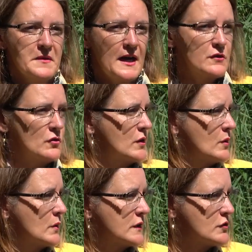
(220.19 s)
I don't know
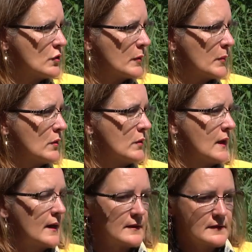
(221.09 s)
what is normal,
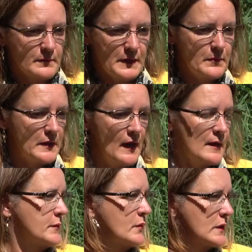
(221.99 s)
and maybe
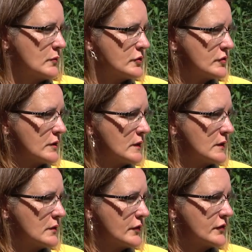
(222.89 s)
I'm the one who's
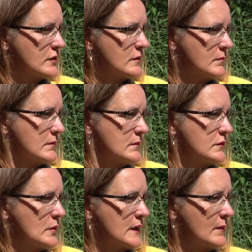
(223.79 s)
not
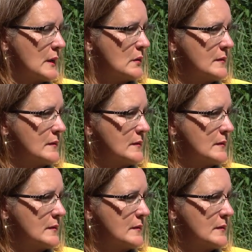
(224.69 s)
doing well.